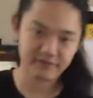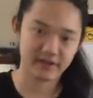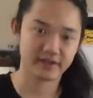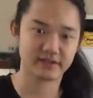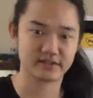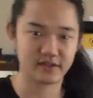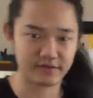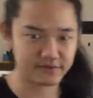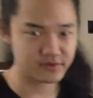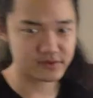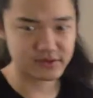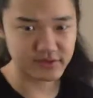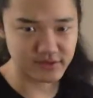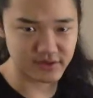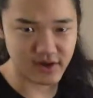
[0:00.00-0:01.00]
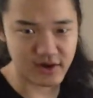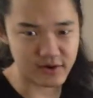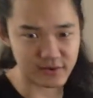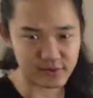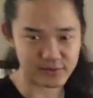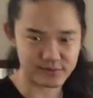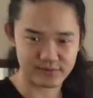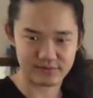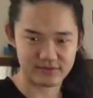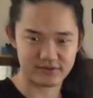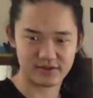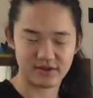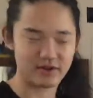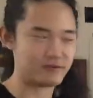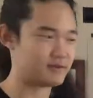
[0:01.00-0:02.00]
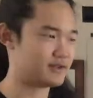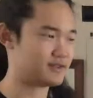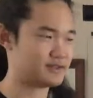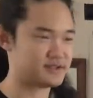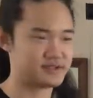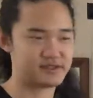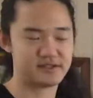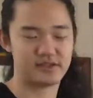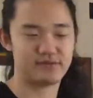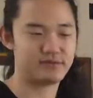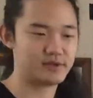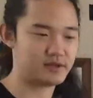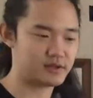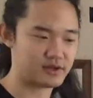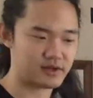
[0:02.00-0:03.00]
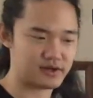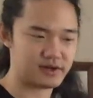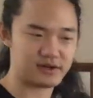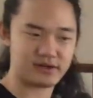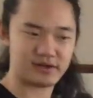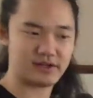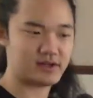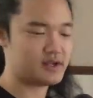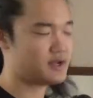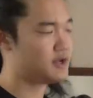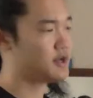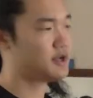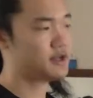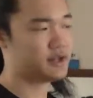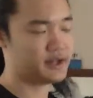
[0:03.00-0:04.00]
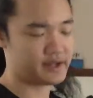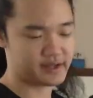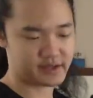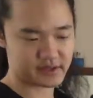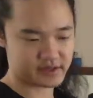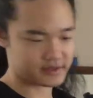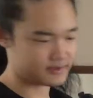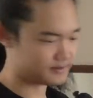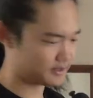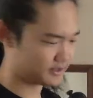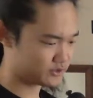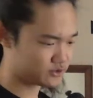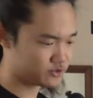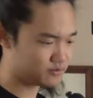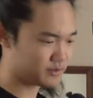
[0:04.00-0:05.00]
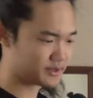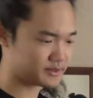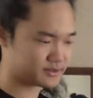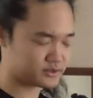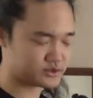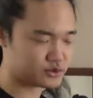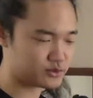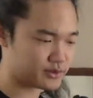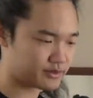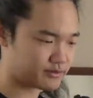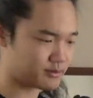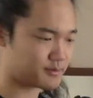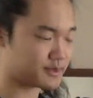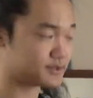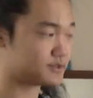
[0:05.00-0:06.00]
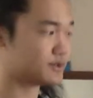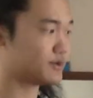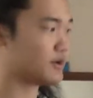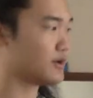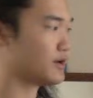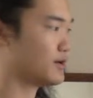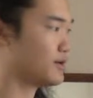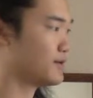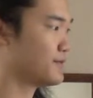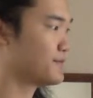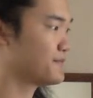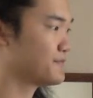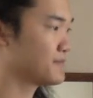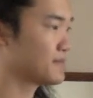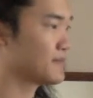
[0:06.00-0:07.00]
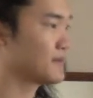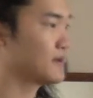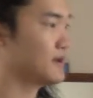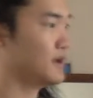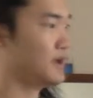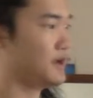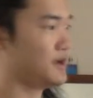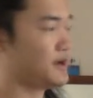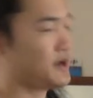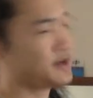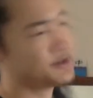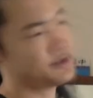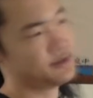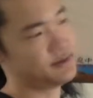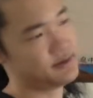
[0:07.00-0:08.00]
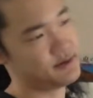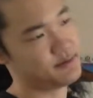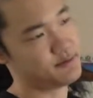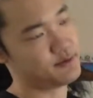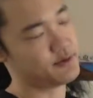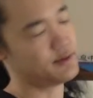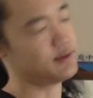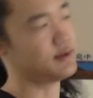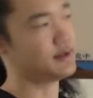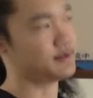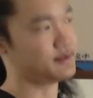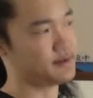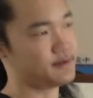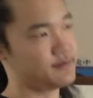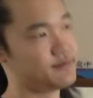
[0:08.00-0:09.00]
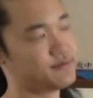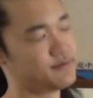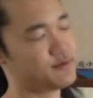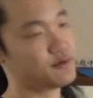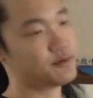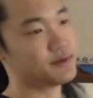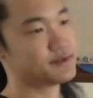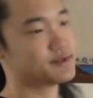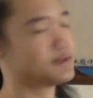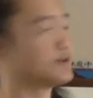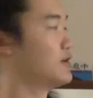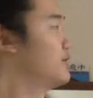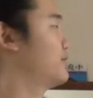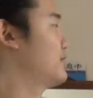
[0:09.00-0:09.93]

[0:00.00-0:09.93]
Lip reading: like stuff you should know. Like this is stuff we learned like 2 or 3 months ago, and actually not more than like 4 months ago